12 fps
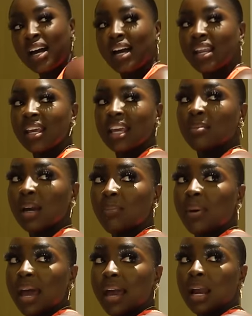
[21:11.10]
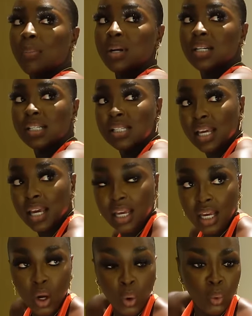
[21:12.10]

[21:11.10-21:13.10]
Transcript: I didn't get my back per se.